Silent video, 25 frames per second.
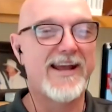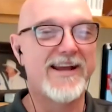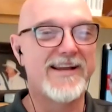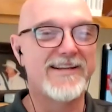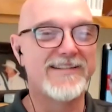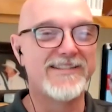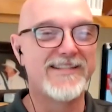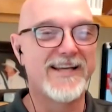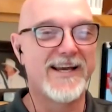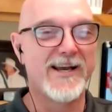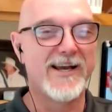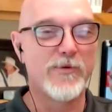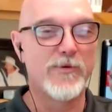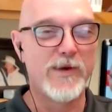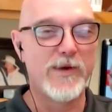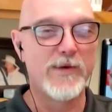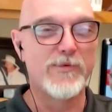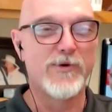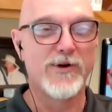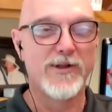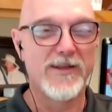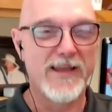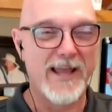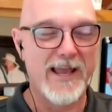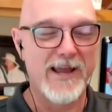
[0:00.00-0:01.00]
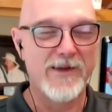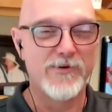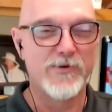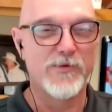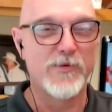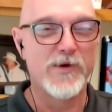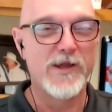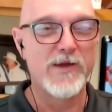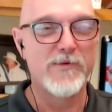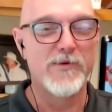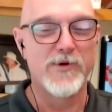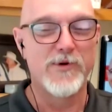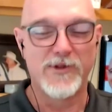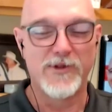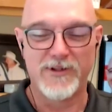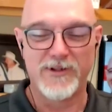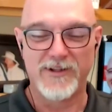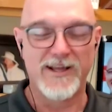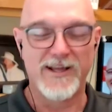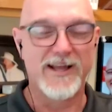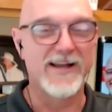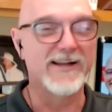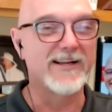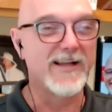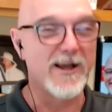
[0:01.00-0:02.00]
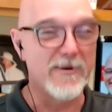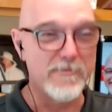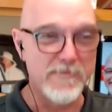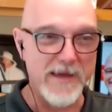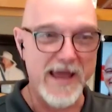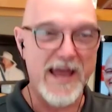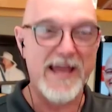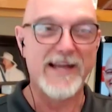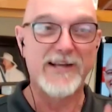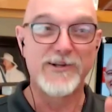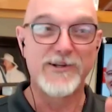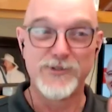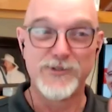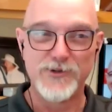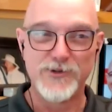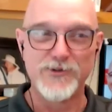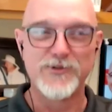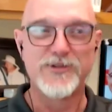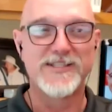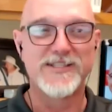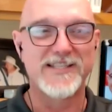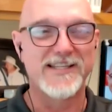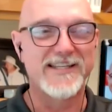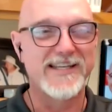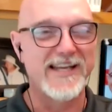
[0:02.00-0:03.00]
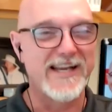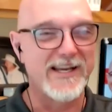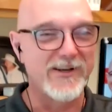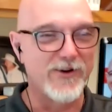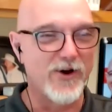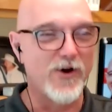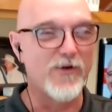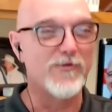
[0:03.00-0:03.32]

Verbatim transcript: And thank you. We will come back and do this again,